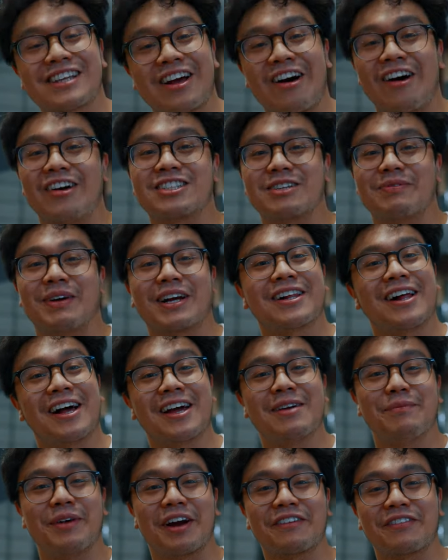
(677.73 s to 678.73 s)
concert. My
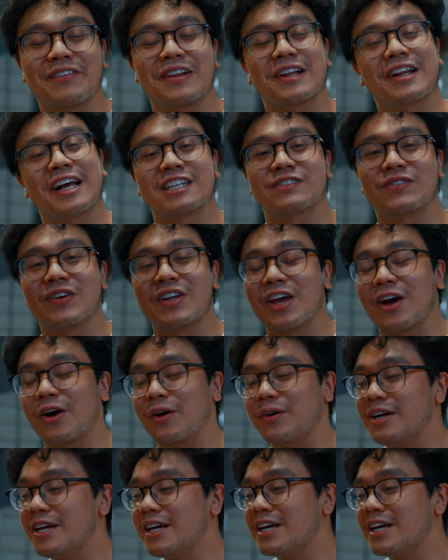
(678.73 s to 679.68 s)
client Mike from the last video.